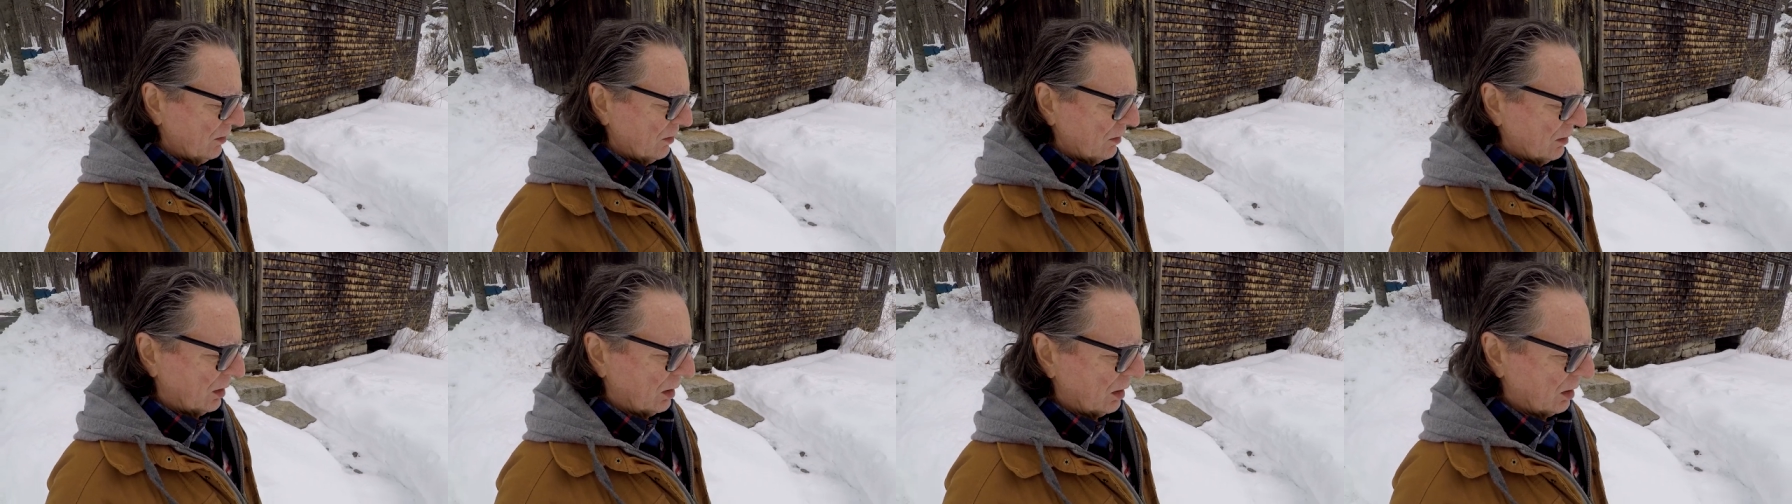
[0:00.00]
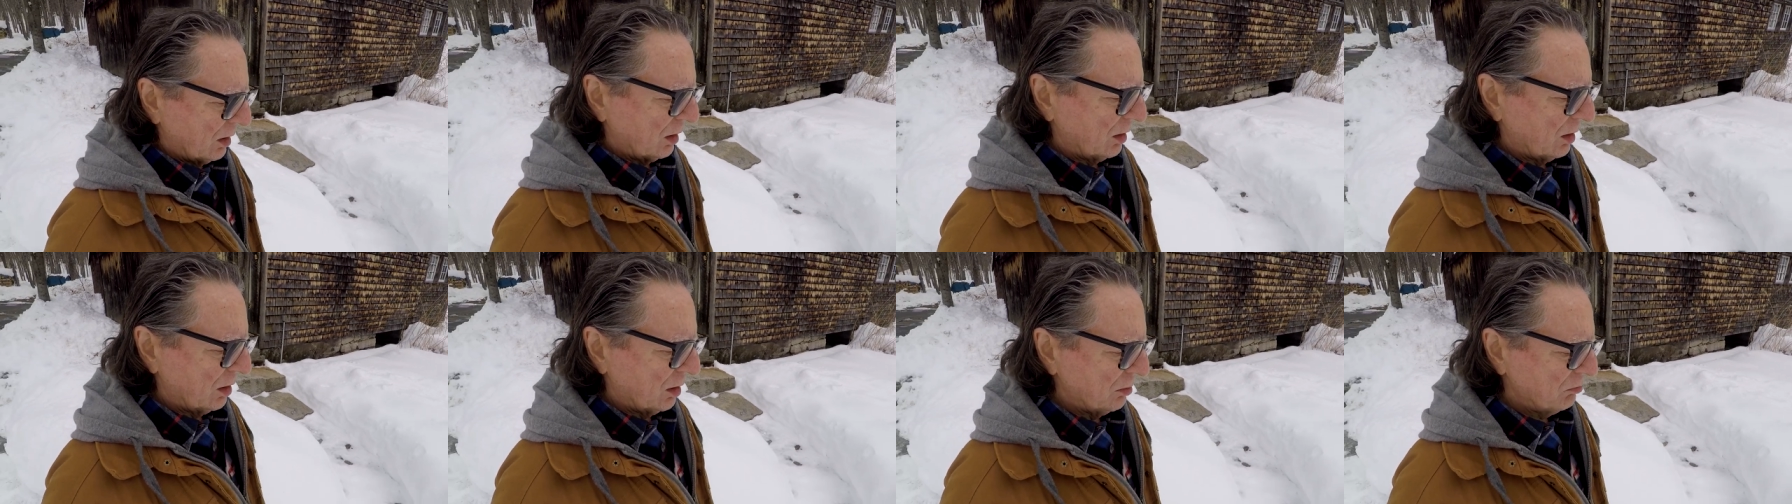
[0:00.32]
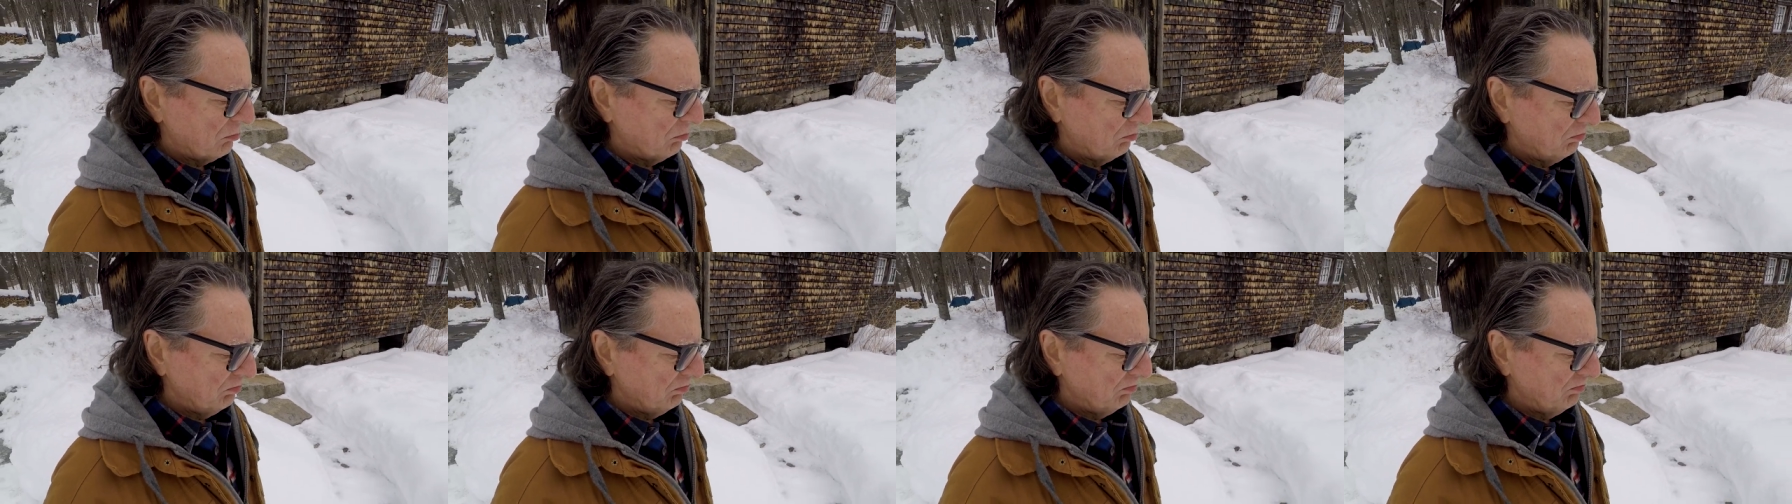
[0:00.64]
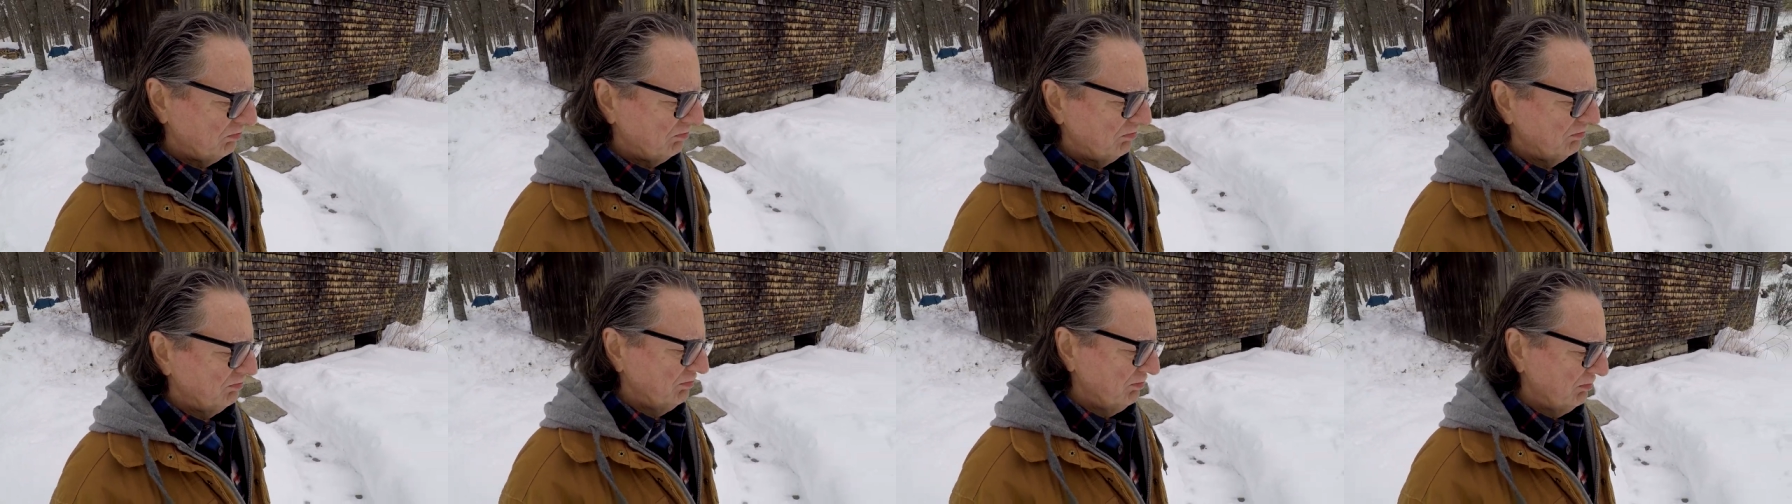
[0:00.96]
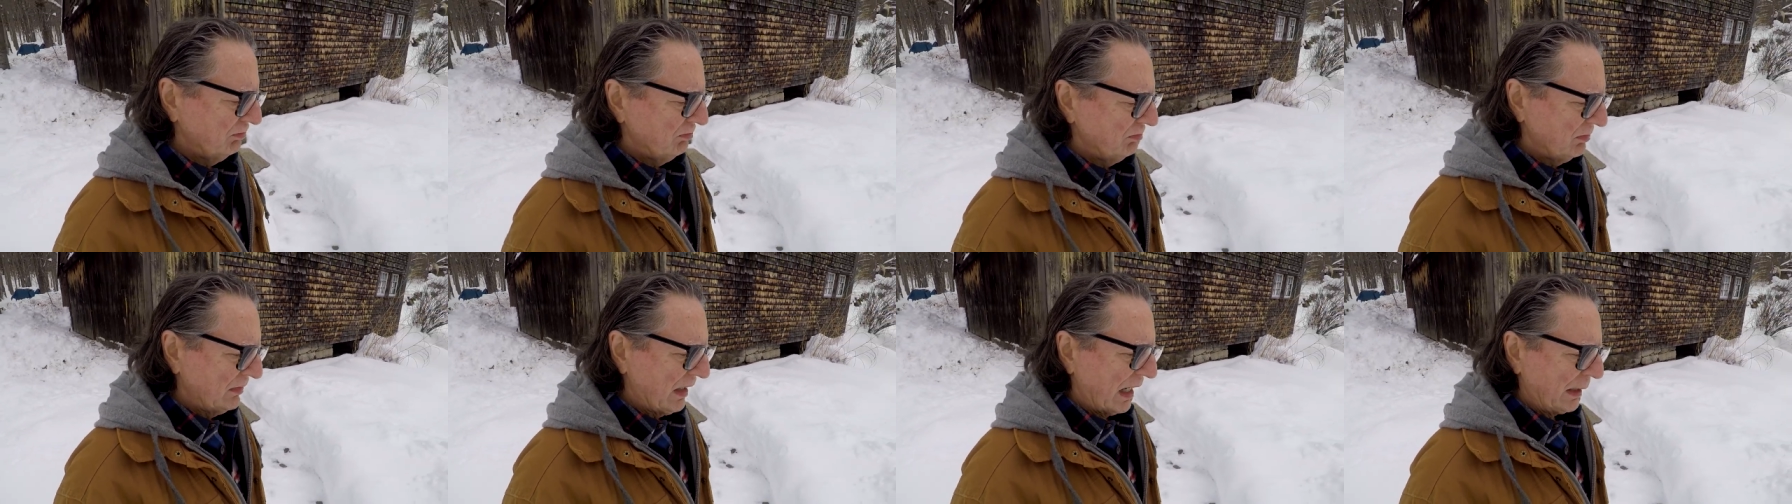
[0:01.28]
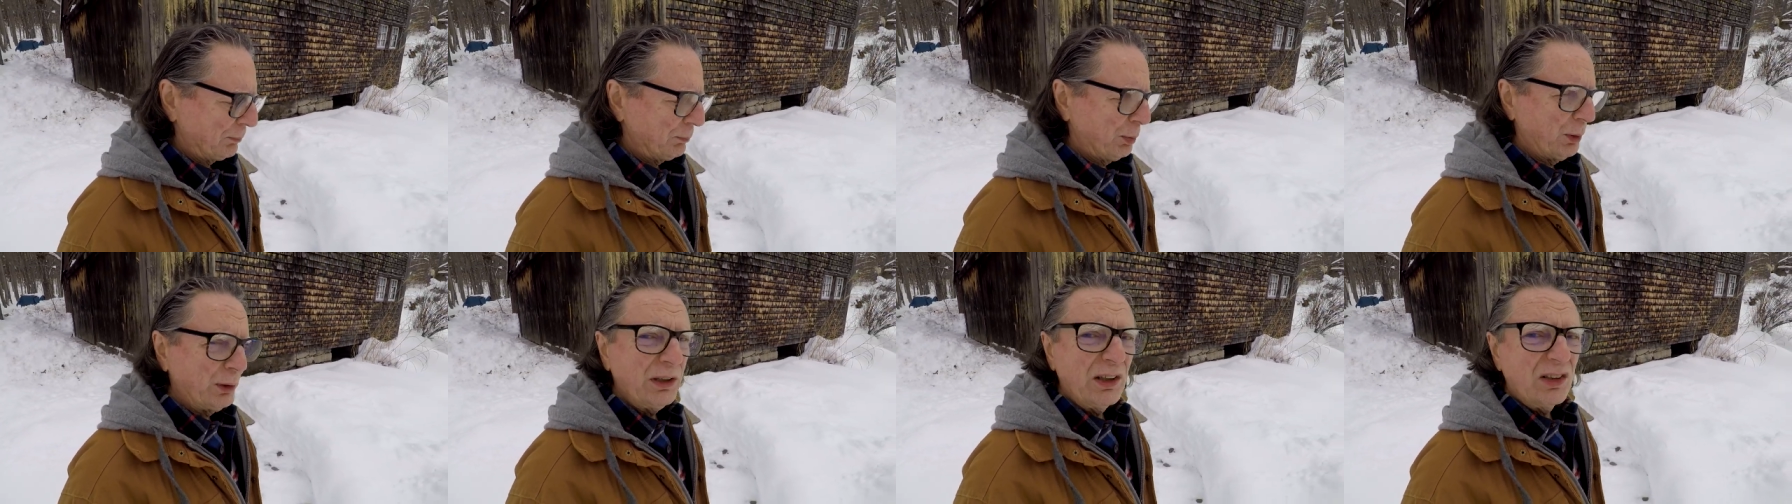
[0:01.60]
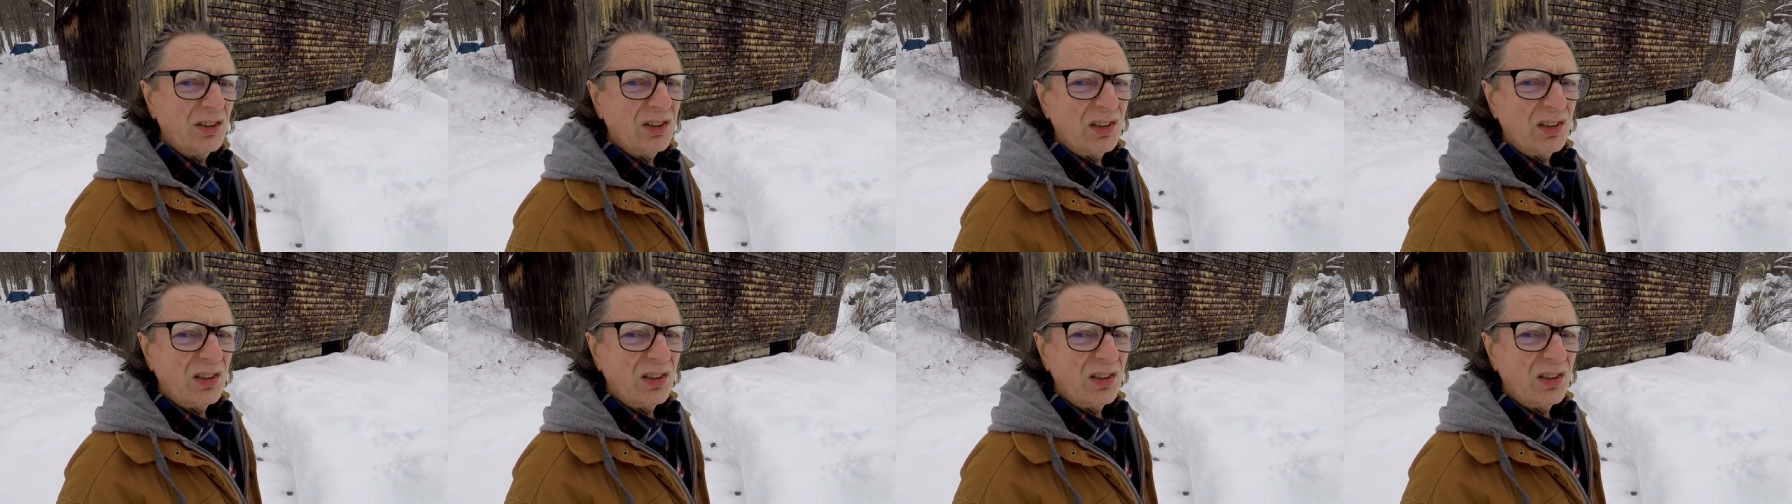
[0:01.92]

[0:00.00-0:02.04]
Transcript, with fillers: Um, not putting a